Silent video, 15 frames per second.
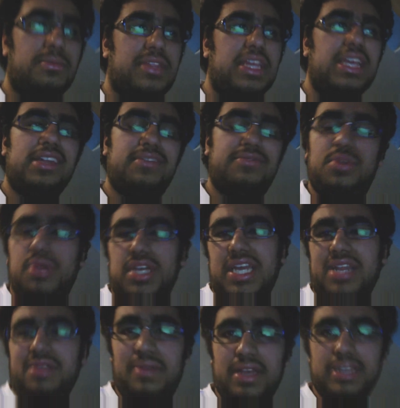what I'm thinking of
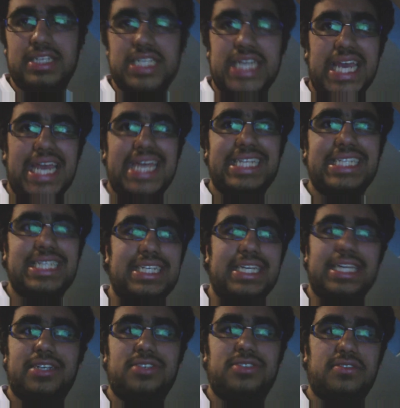doing anyway to get 18
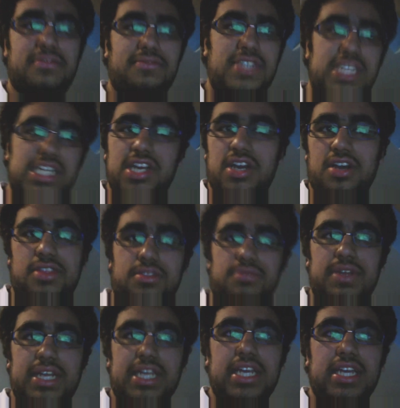gigs of
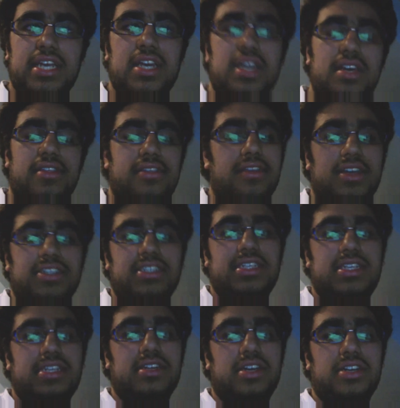DDR3,
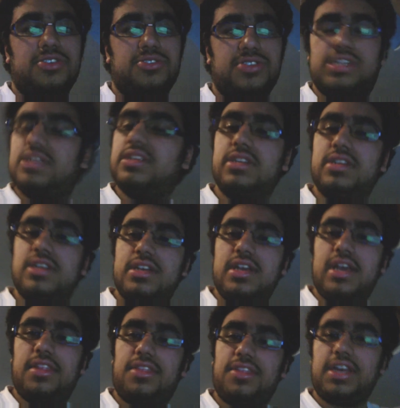
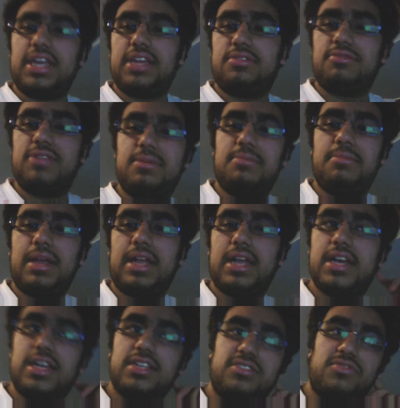1333
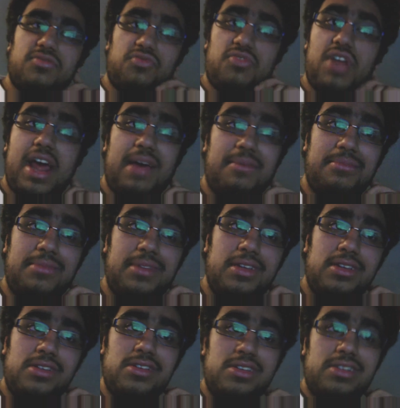megahertz of RAM.
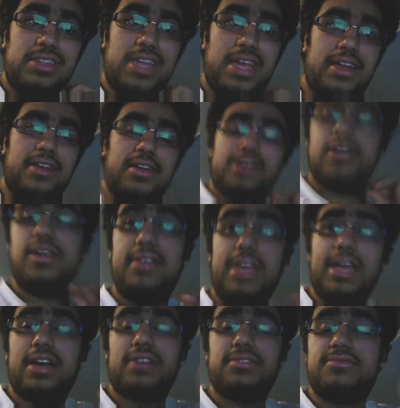Then uh,
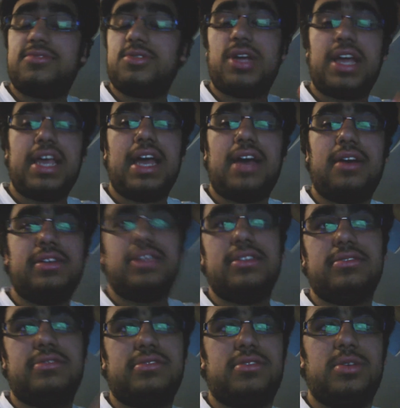yeah, I'll try it out and
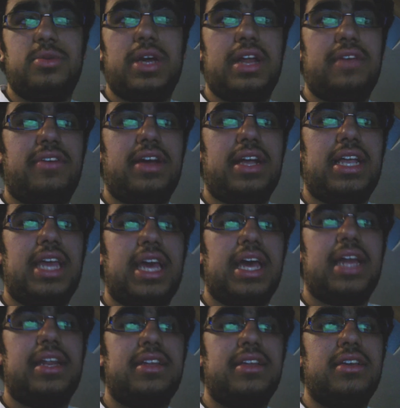do whatever I
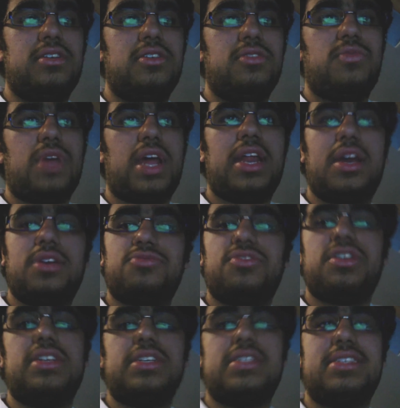can right now is
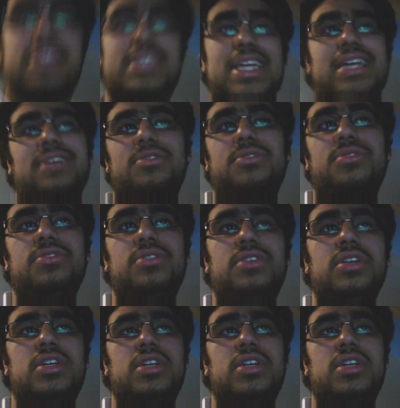running single.